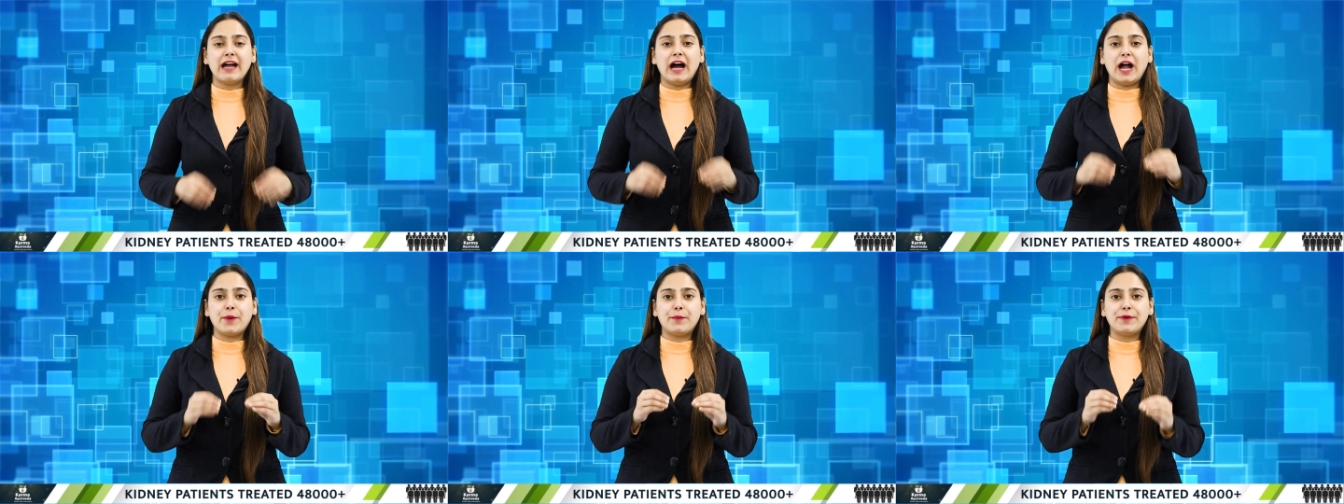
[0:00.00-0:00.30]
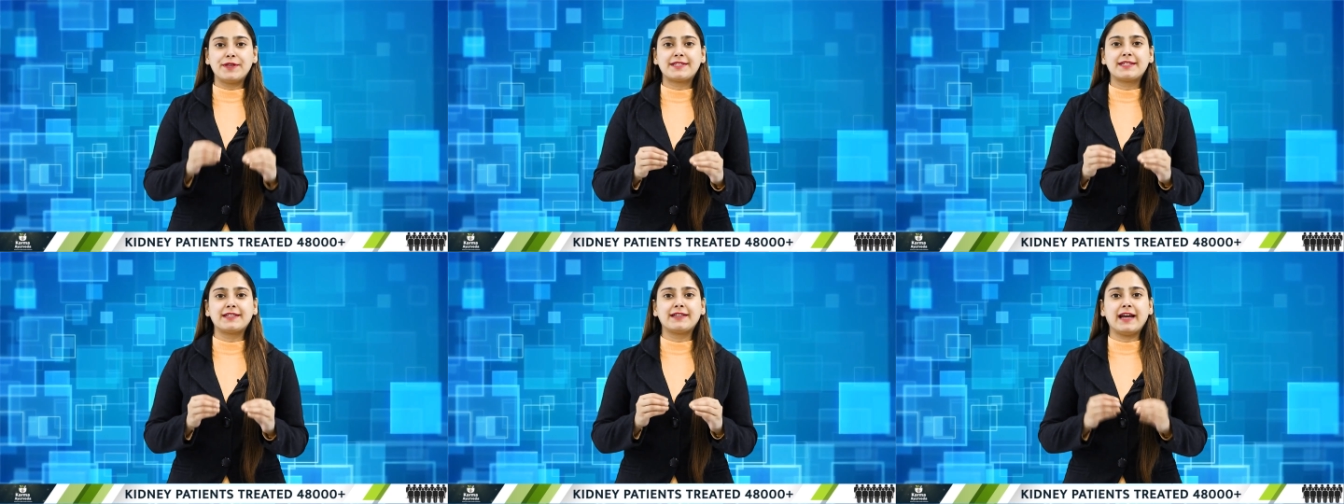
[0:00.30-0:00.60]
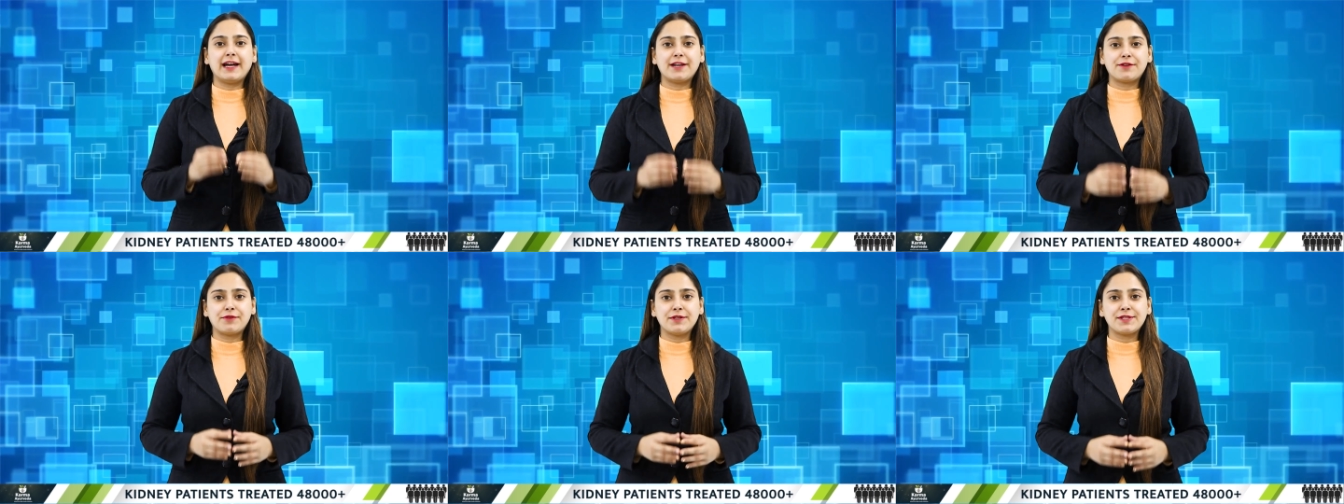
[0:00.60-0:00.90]
Our
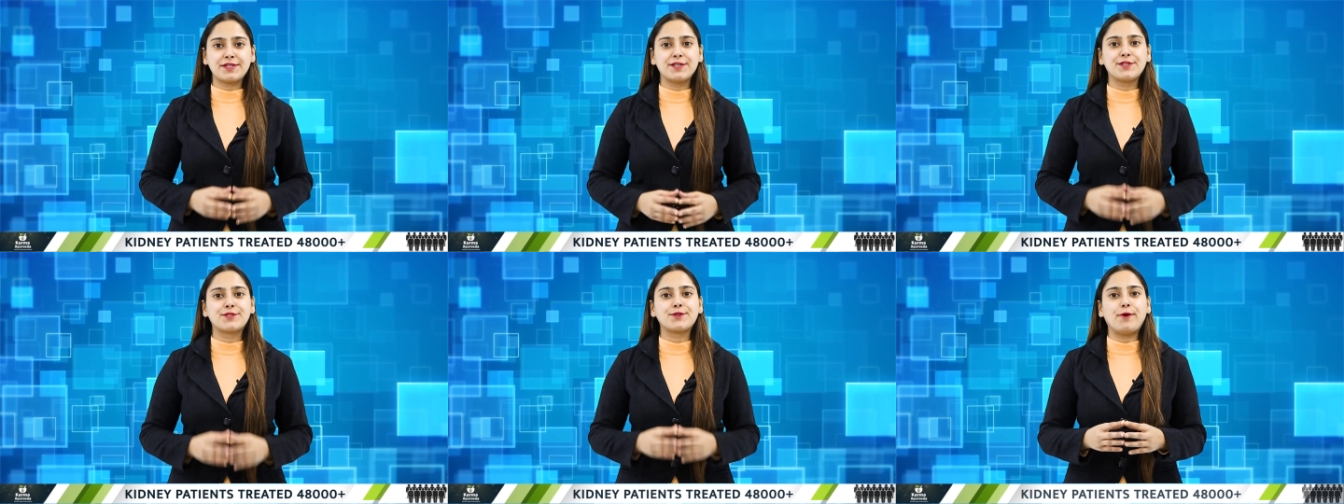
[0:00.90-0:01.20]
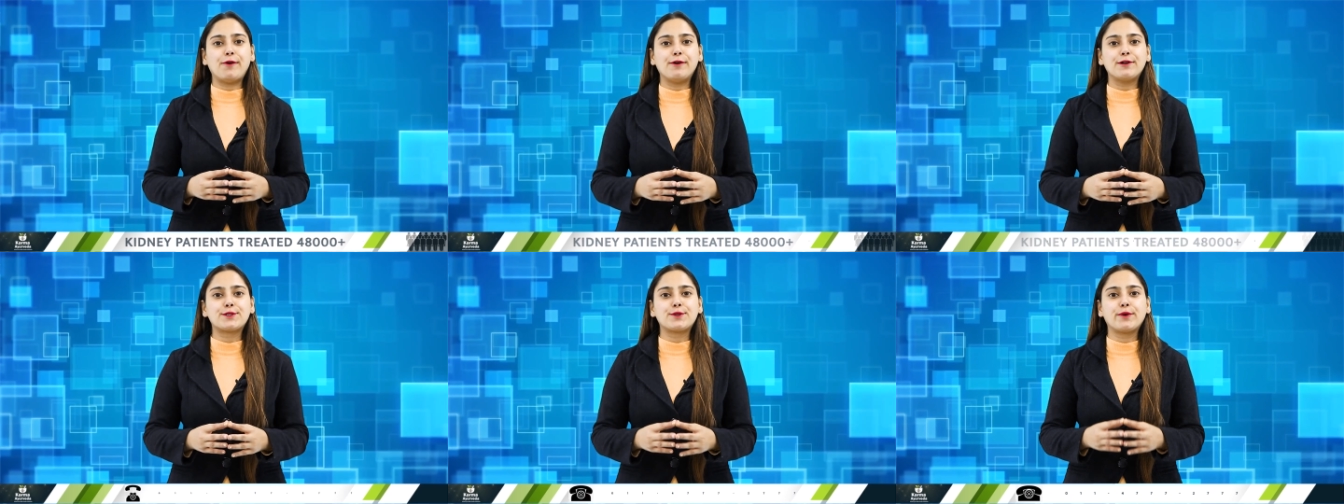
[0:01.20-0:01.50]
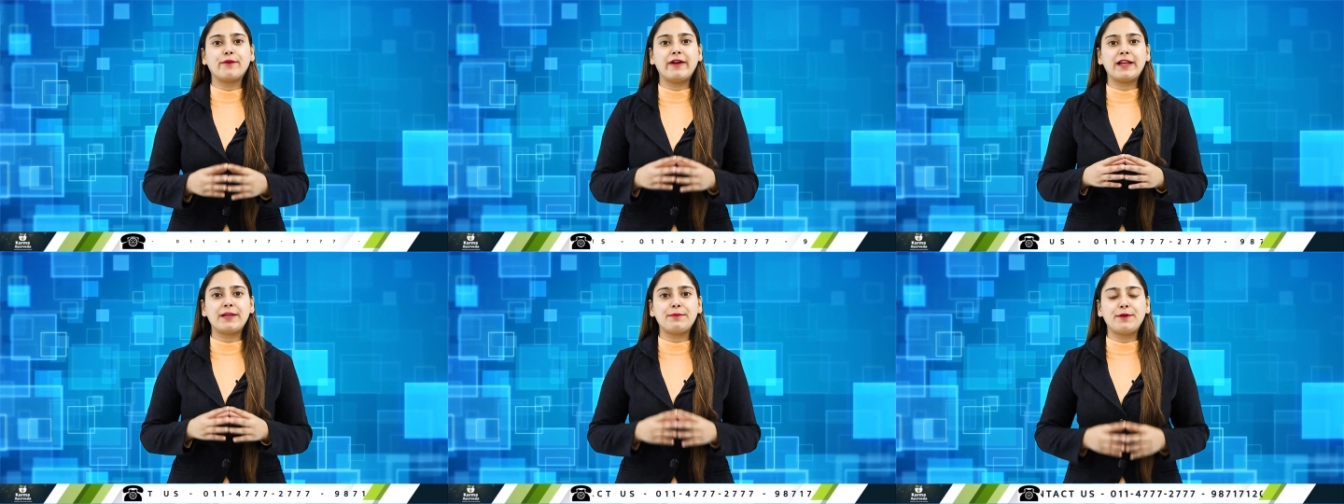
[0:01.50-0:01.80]
visiting address is
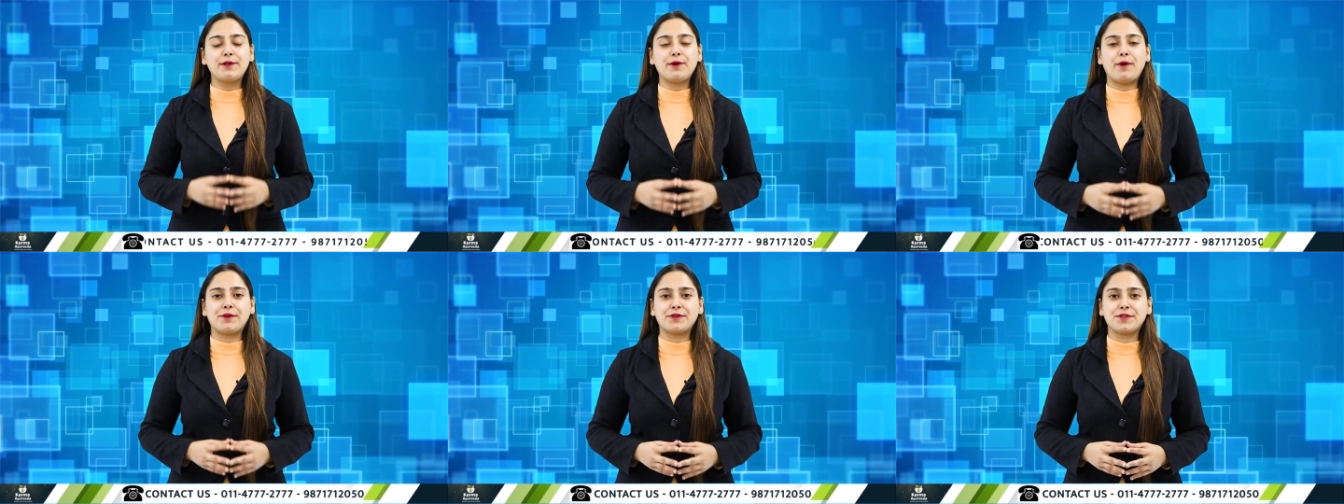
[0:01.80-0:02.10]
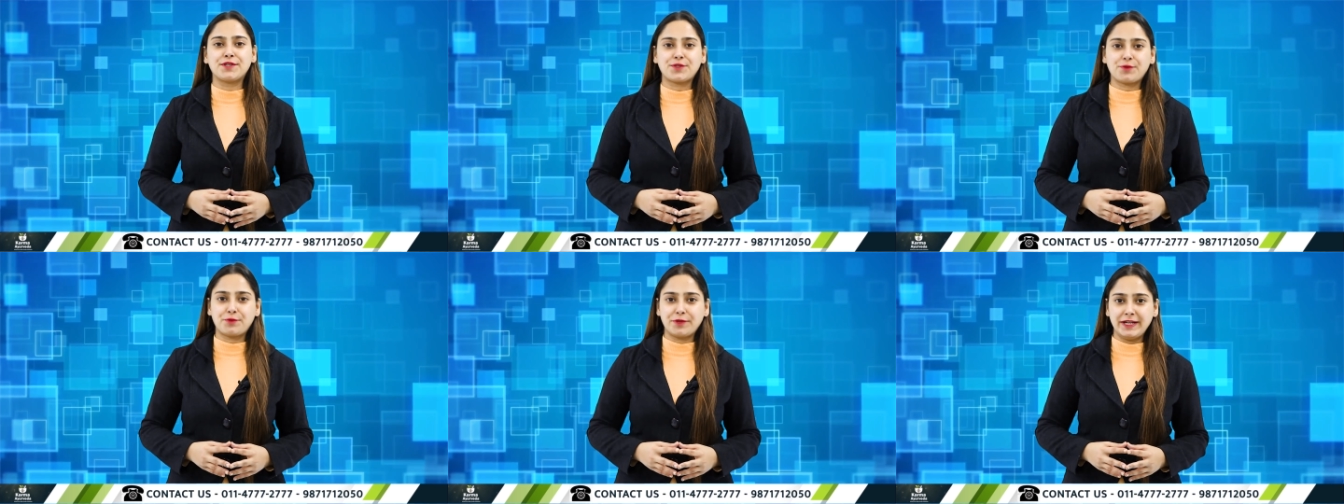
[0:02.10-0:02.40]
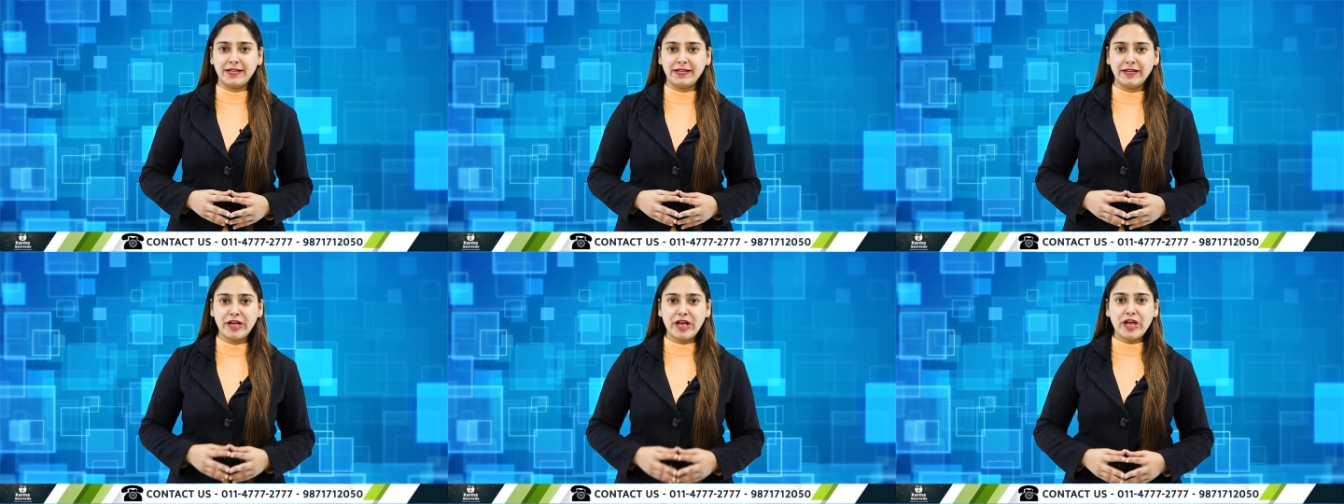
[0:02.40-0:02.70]
also available on the
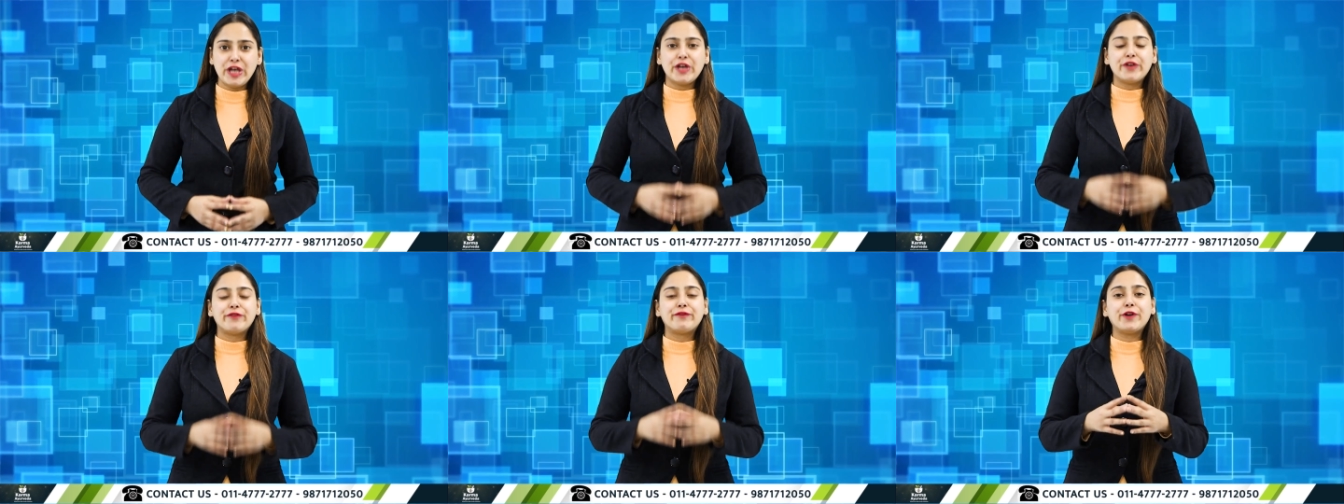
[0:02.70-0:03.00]
screen.